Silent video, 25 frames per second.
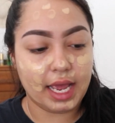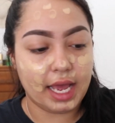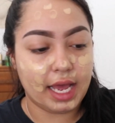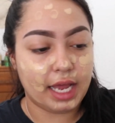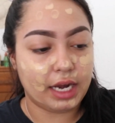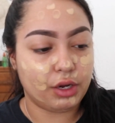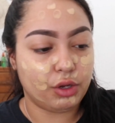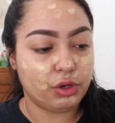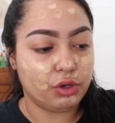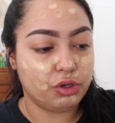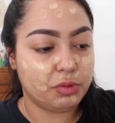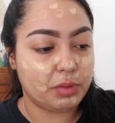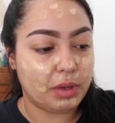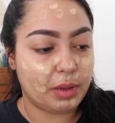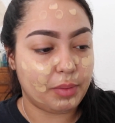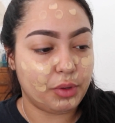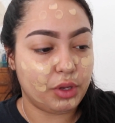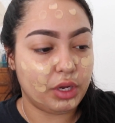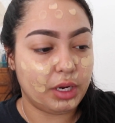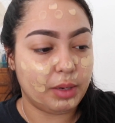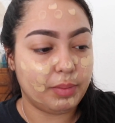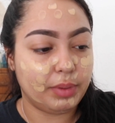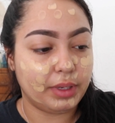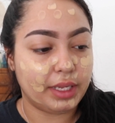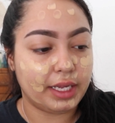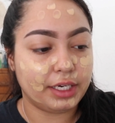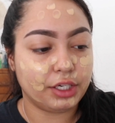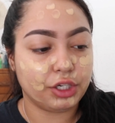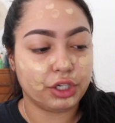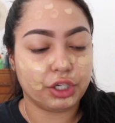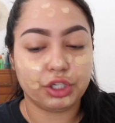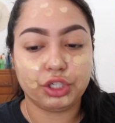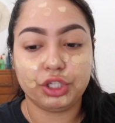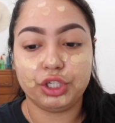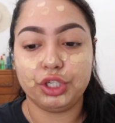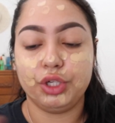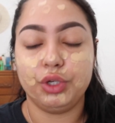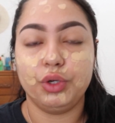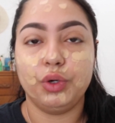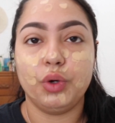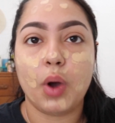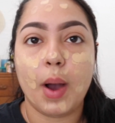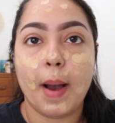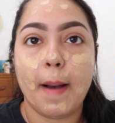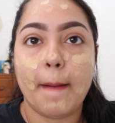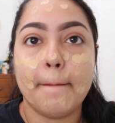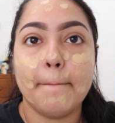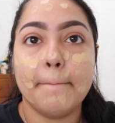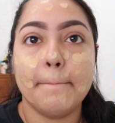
and use my beauty blender to